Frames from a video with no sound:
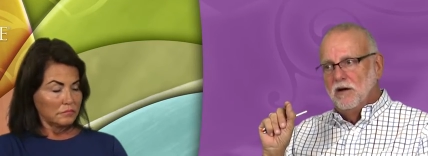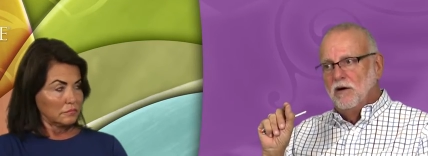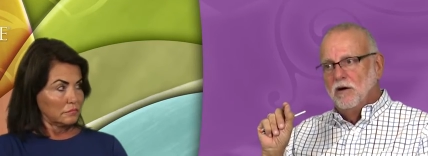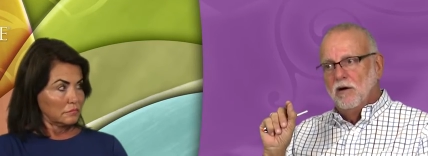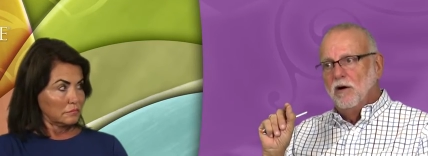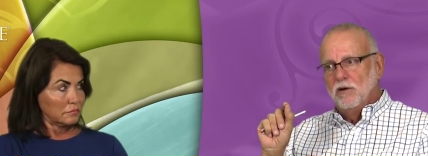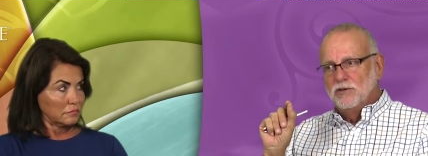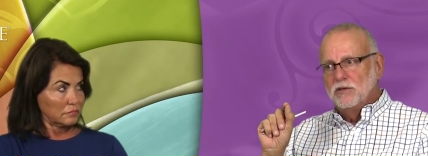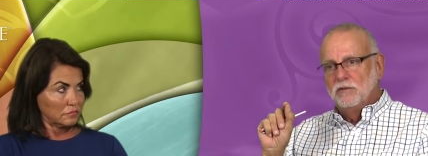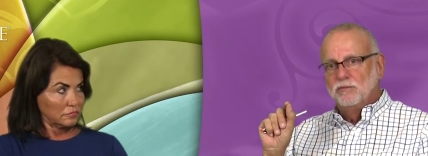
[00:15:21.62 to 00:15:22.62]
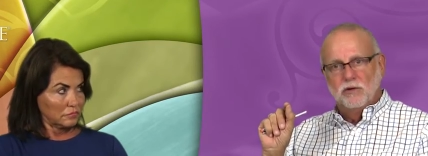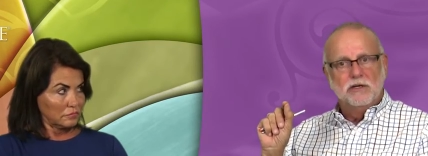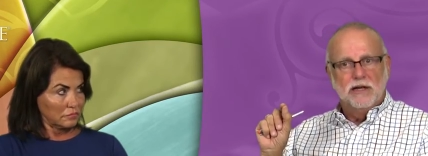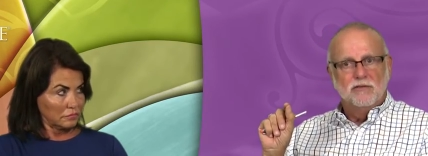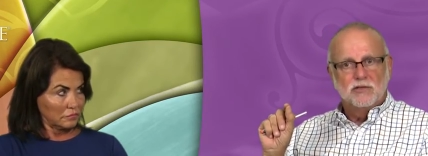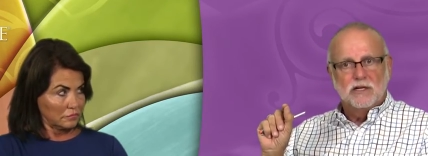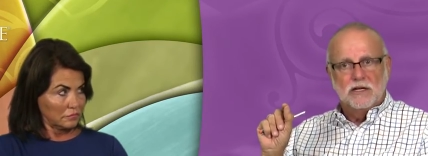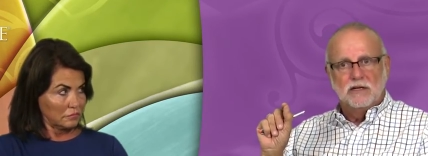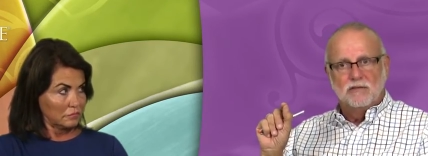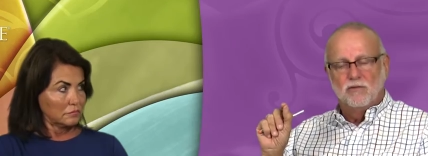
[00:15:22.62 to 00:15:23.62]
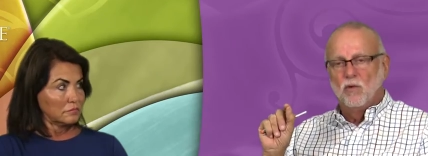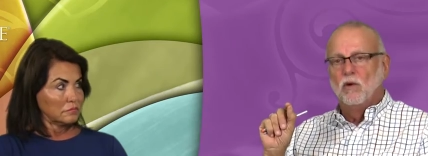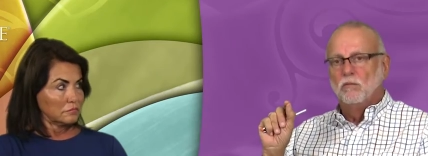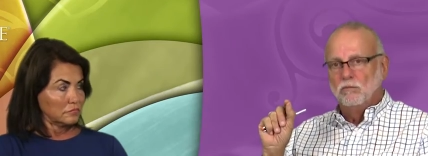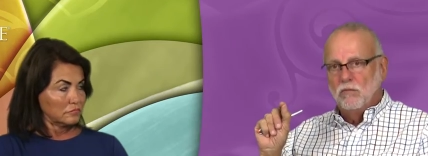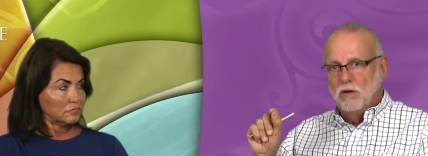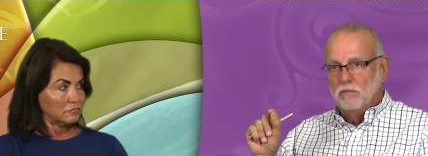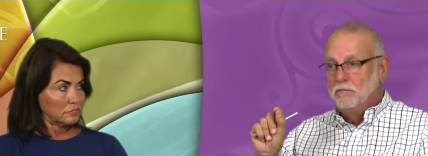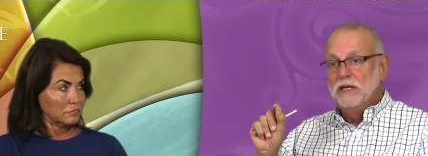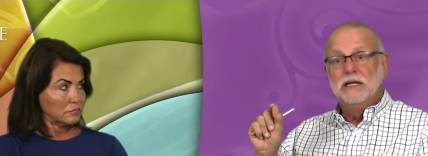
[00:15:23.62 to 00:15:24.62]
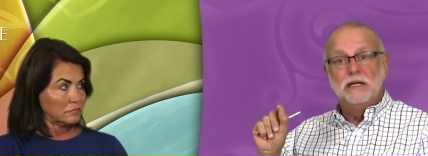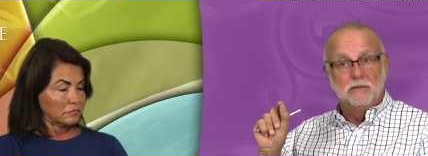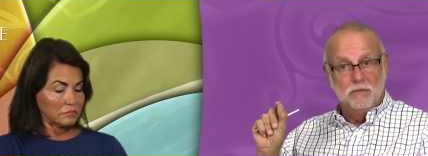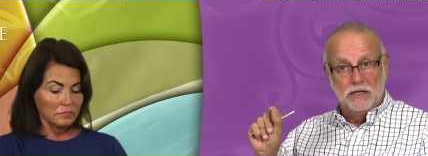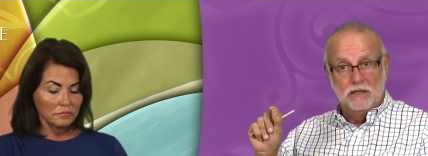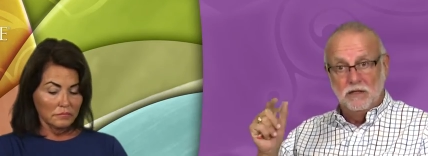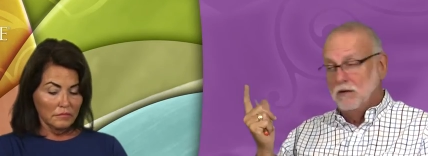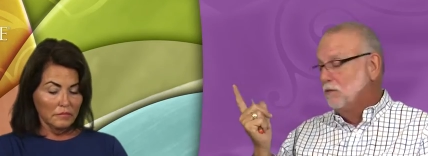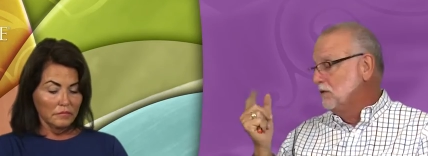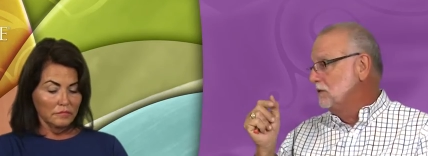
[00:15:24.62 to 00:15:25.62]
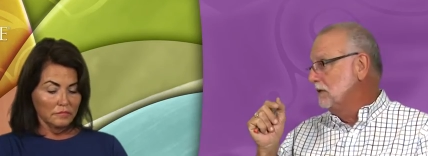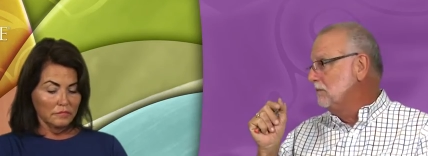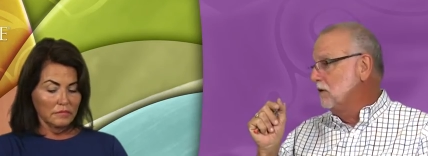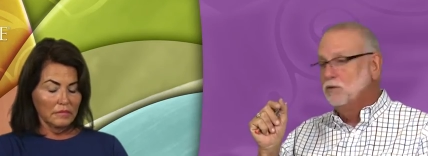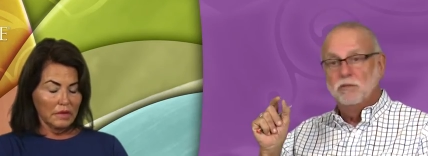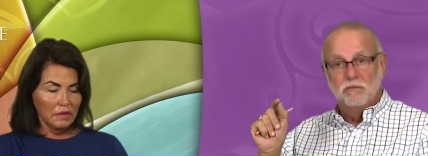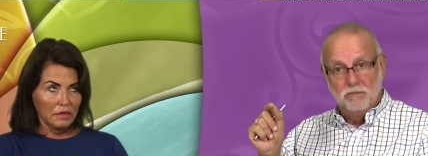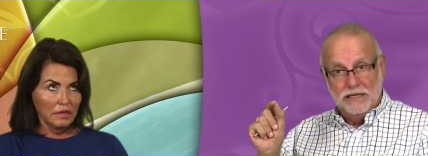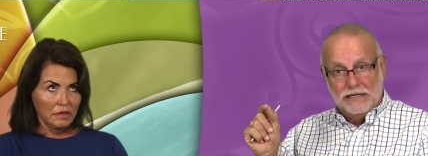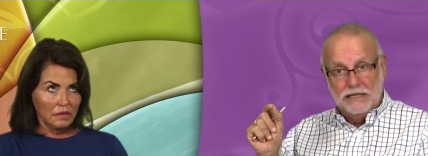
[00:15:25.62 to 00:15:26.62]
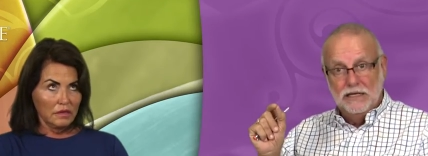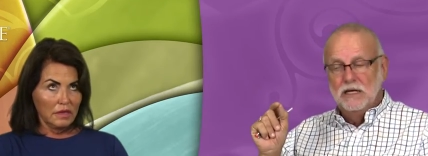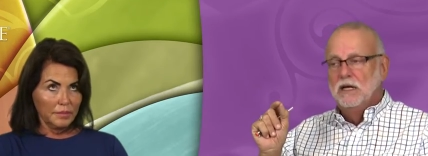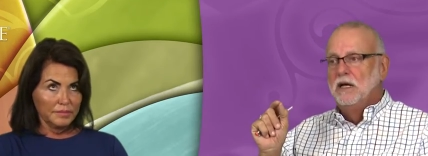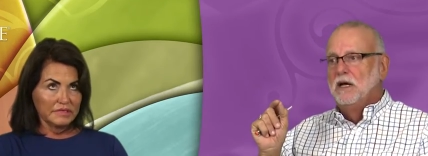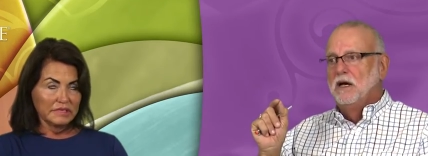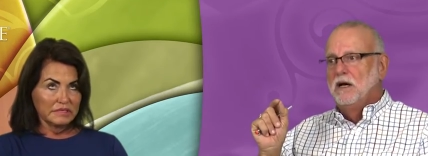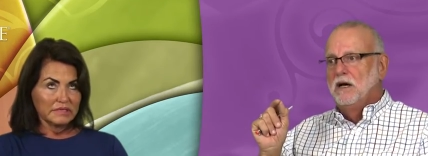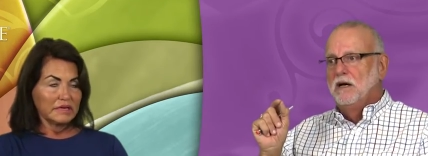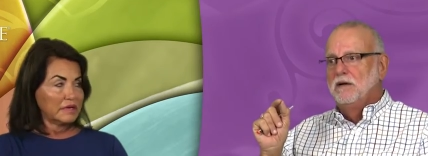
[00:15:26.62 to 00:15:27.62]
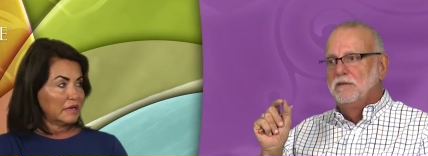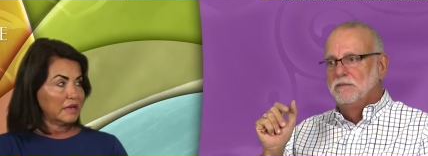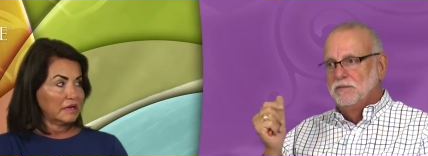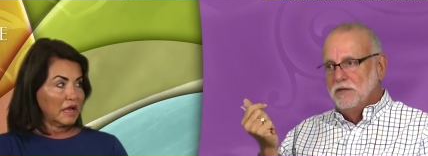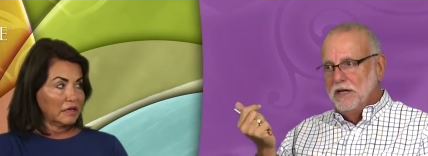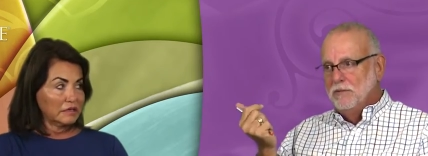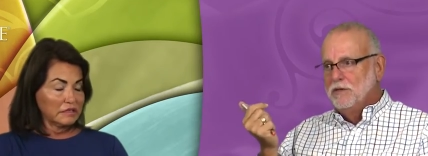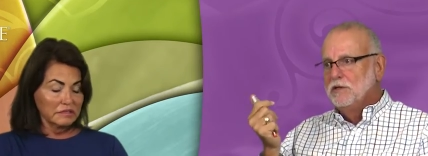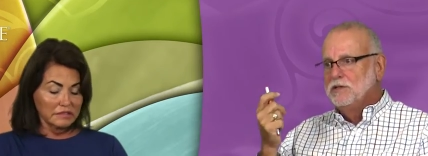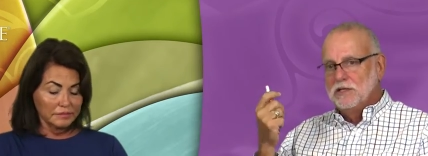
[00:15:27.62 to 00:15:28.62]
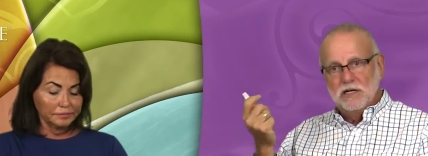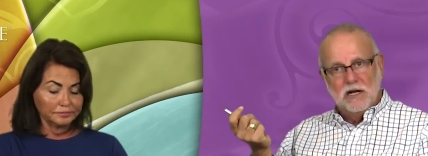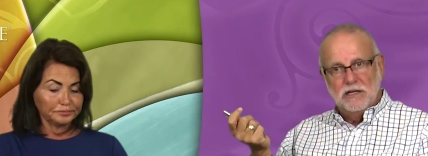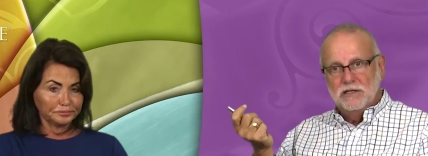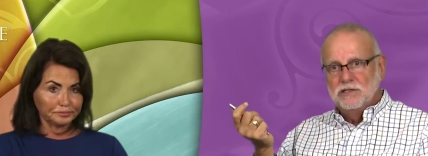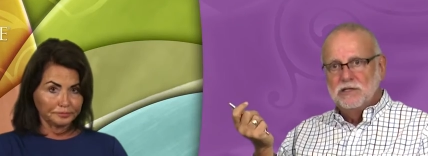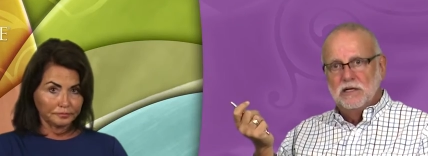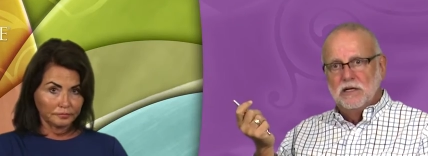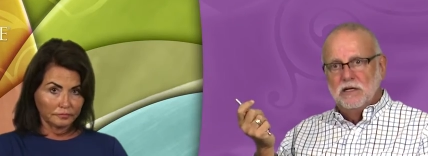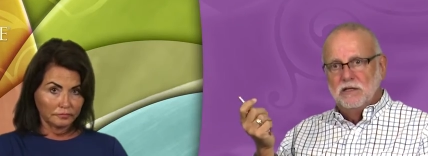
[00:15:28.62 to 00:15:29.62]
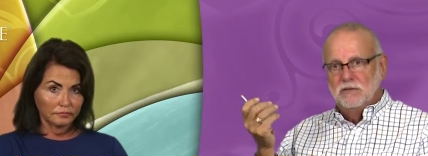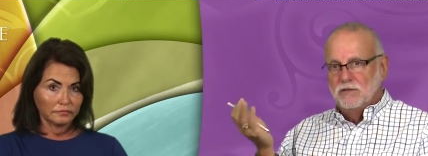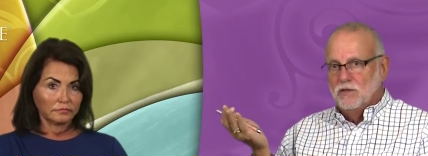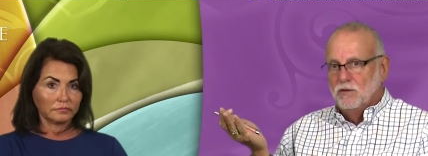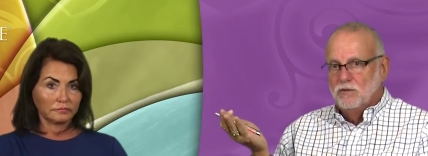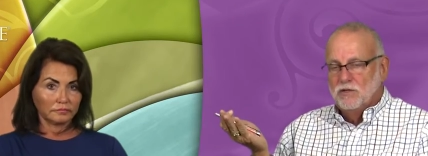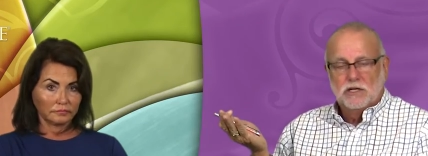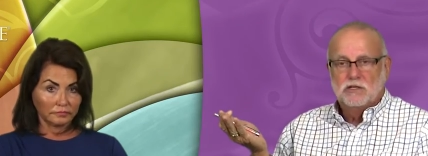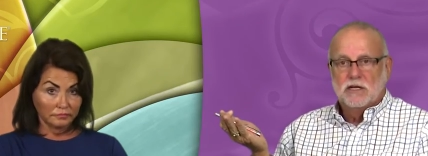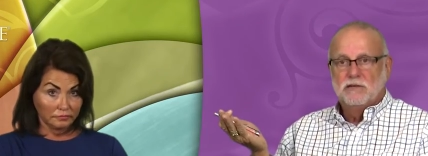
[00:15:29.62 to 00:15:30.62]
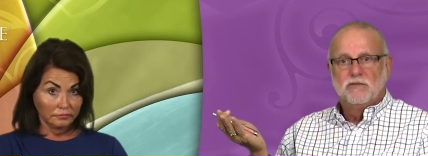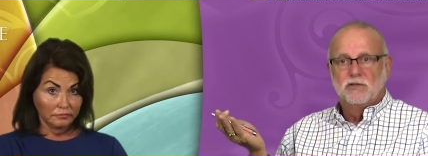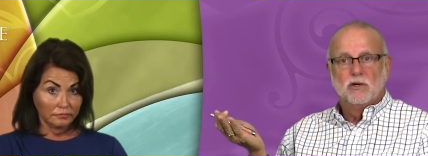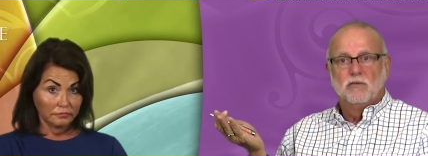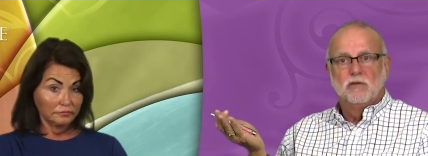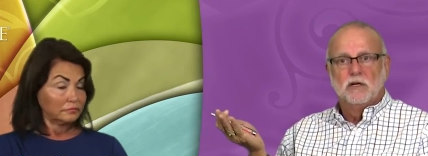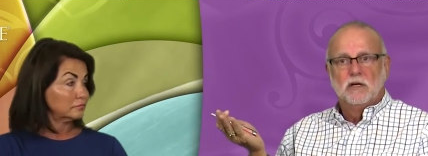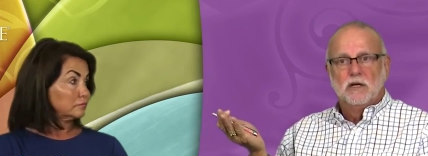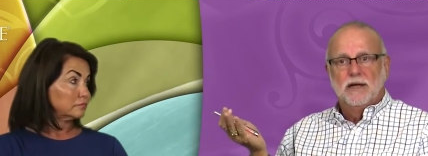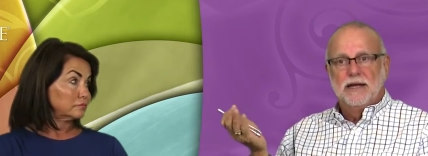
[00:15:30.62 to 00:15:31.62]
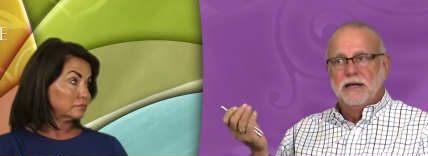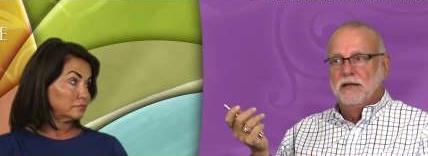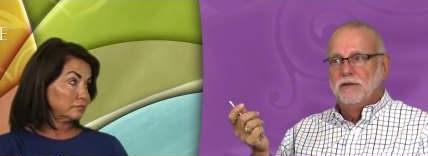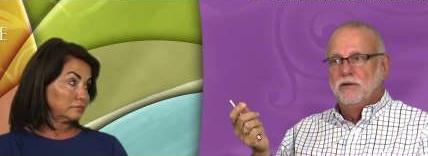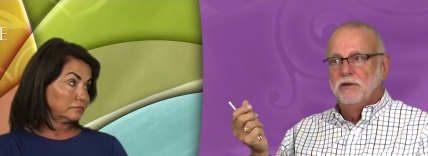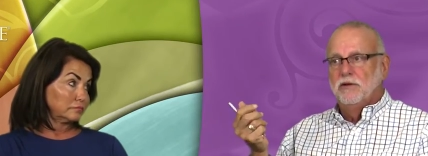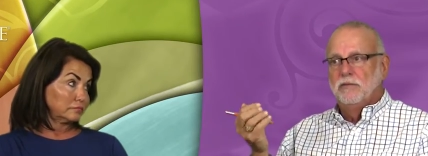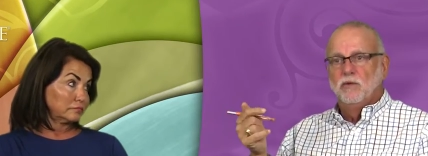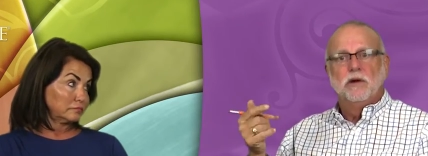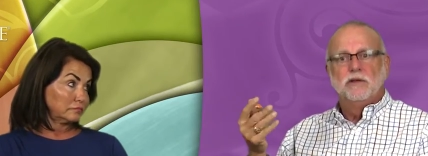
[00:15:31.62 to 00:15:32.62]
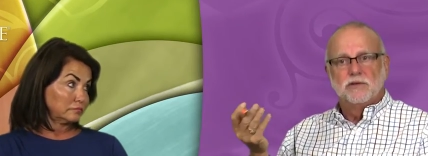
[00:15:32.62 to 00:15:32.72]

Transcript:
Speaker 1: are also pretty devastating for m- many men. I wouldn't say most, but many.
Speaker 2: Impotence uh, and incontinence. Impotence,
Speaker 1: incontinence. And so your sex life is over, and mm-hmm. you're going to be wetting